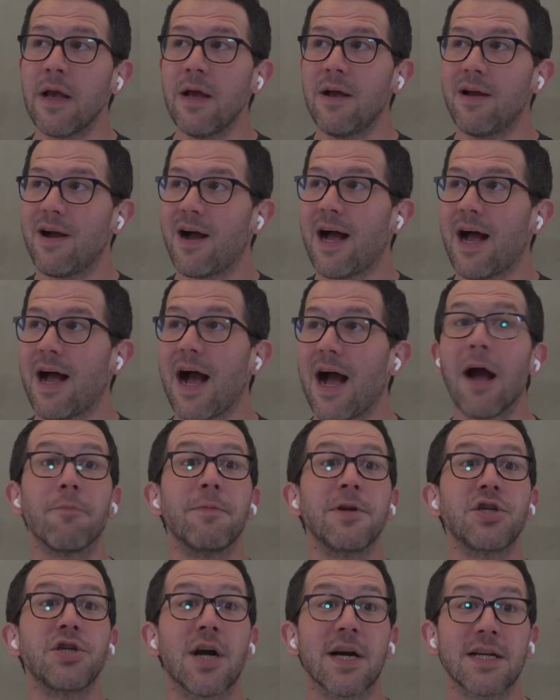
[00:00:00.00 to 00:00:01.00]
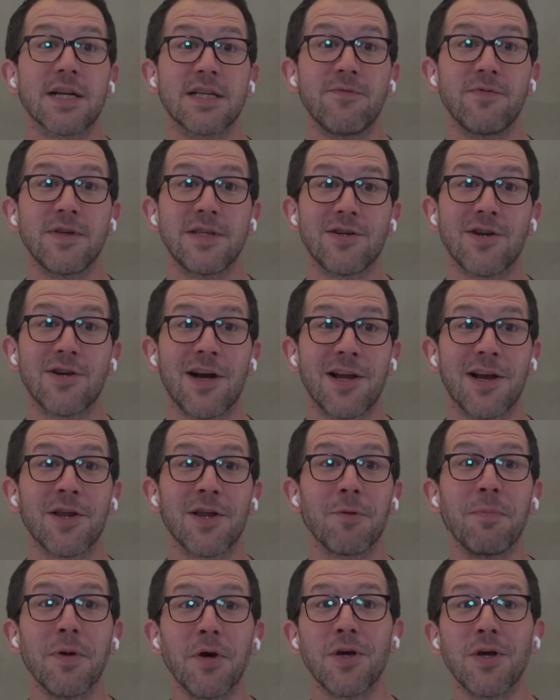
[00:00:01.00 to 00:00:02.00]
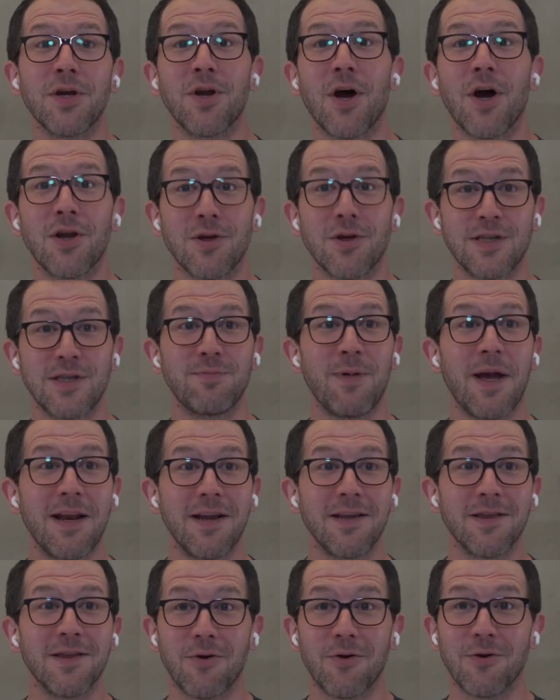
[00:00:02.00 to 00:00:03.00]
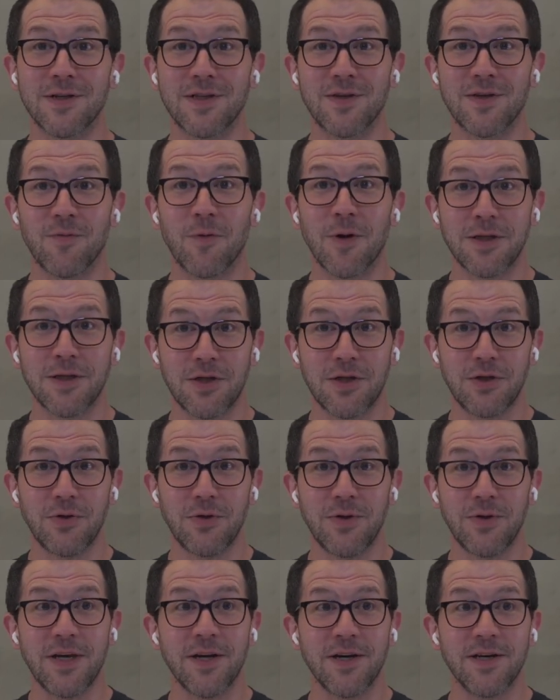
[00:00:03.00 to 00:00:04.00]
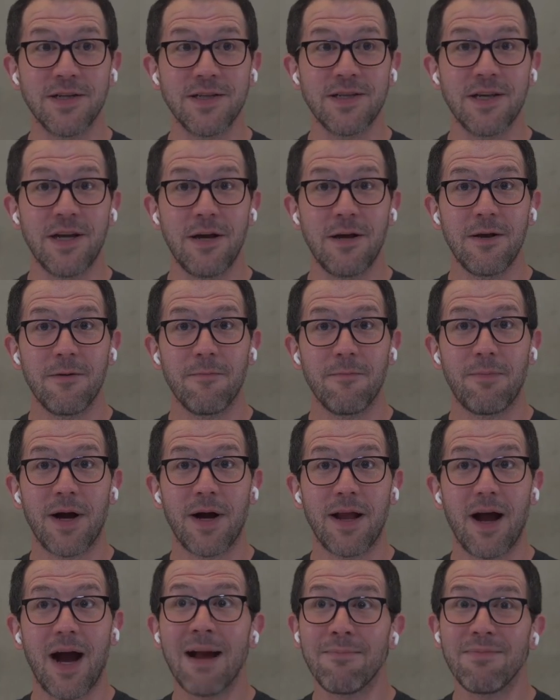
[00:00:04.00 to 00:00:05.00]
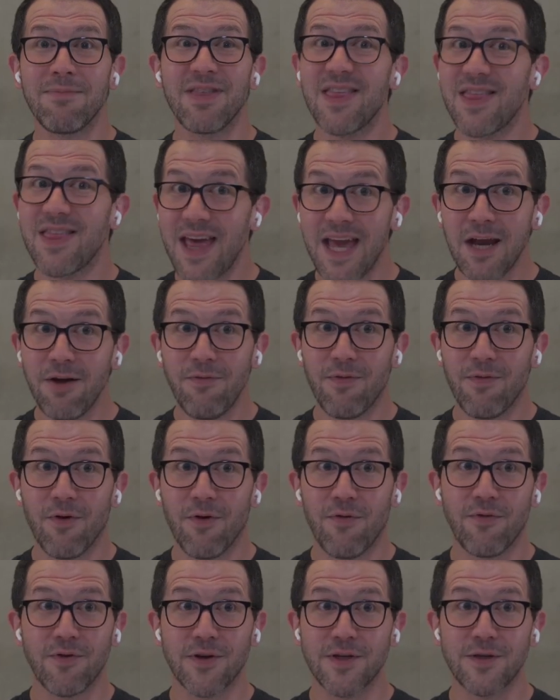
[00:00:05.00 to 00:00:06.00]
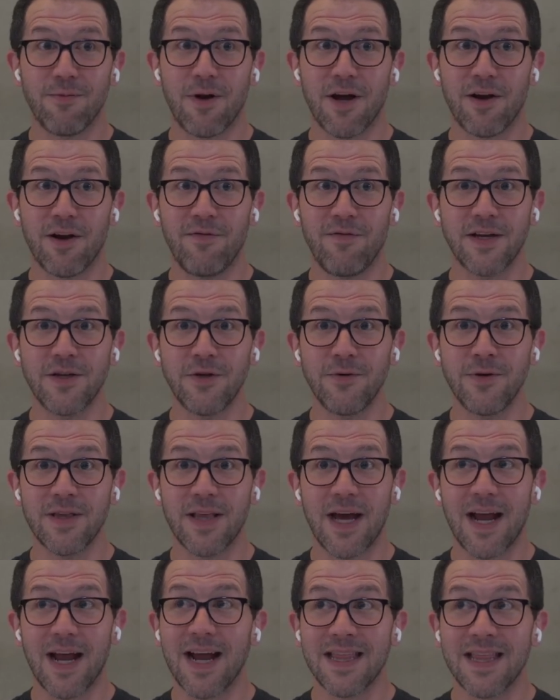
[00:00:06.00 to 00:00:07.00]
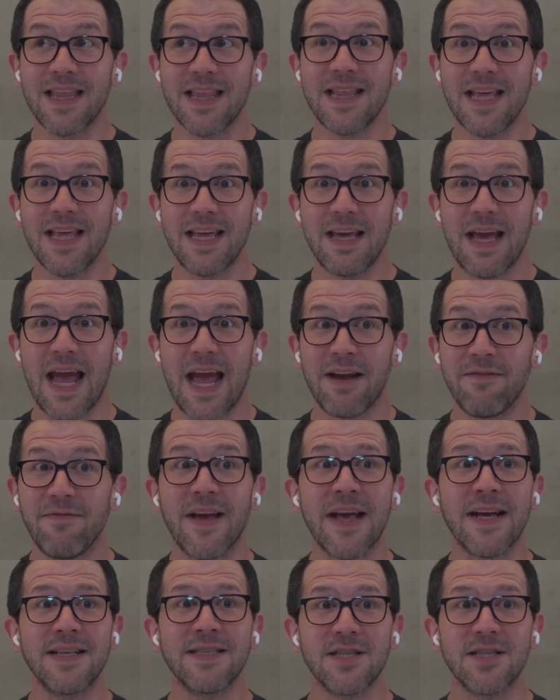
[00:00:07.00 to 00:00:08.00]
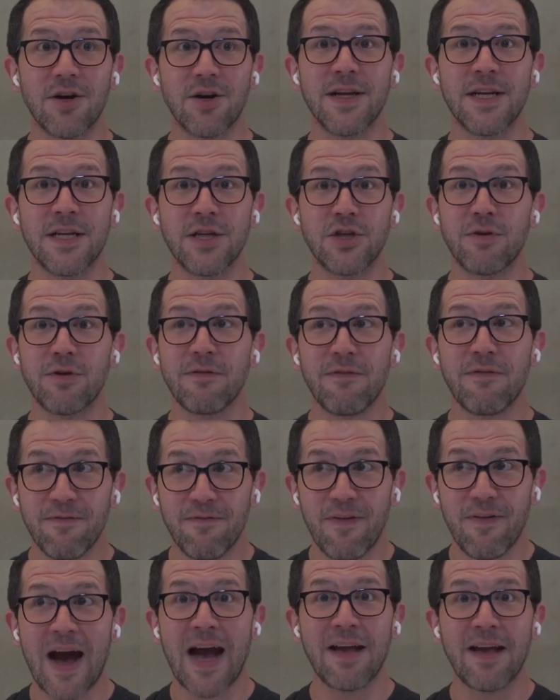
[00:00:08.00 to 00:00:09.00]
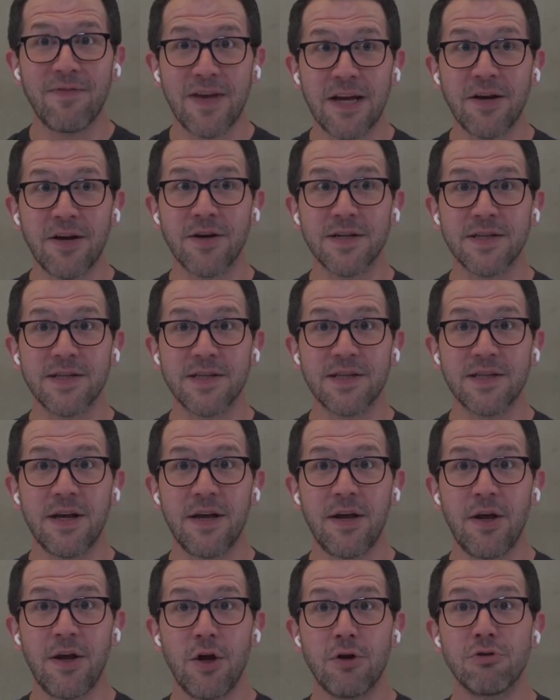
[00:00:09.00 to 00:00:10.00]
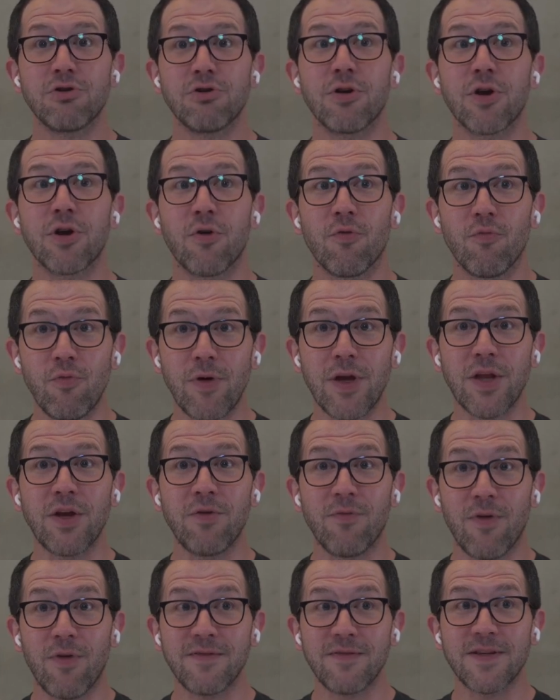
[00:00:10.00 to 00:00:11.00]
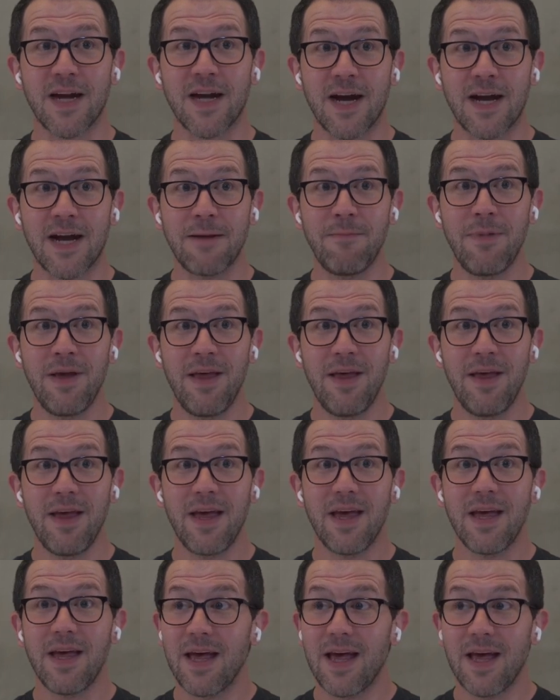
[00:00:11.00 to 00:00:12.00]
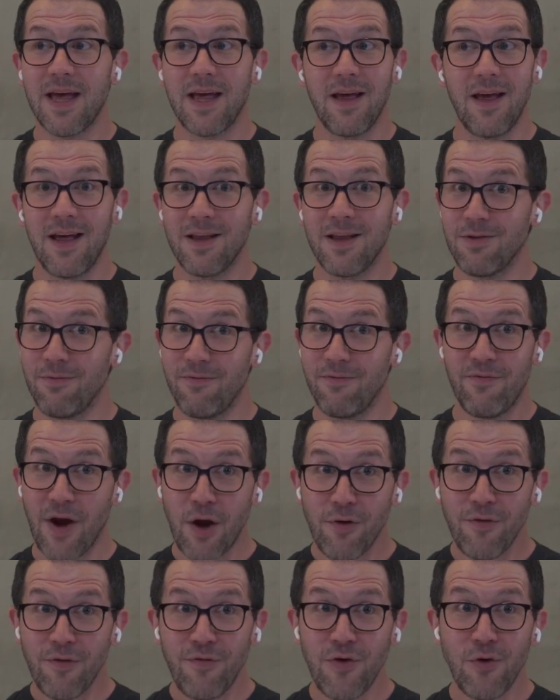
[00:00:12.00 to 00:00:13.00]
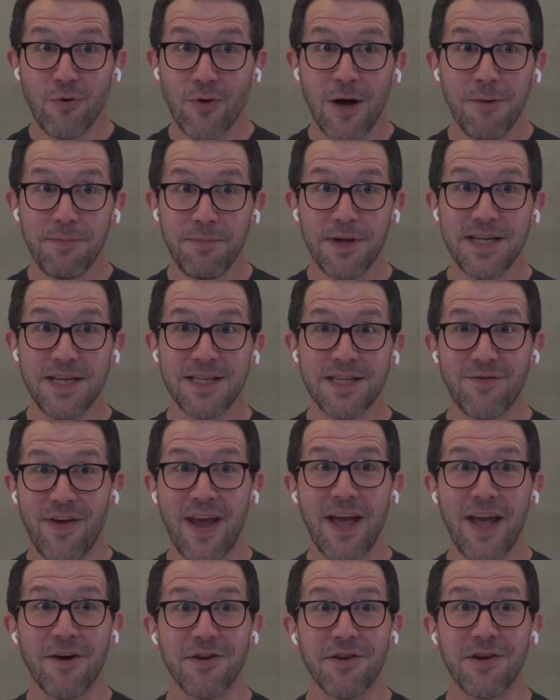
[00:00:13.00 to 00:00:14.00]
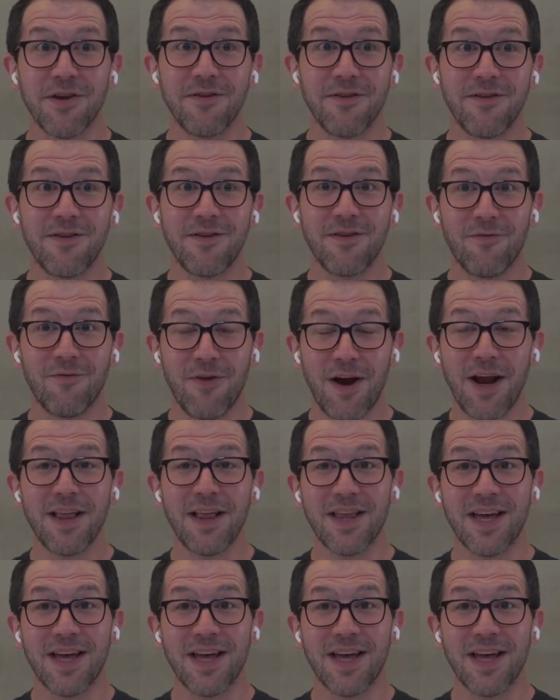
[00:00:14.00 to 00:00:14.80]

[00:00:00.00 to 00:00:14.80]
I'd be shocked if we saw another $1 billion spent in the course of 1 to 2 years. But I'm thankful for Spotify doing that. I think they advanced our industry 5 years during a really rough time. Very few companies failed, right?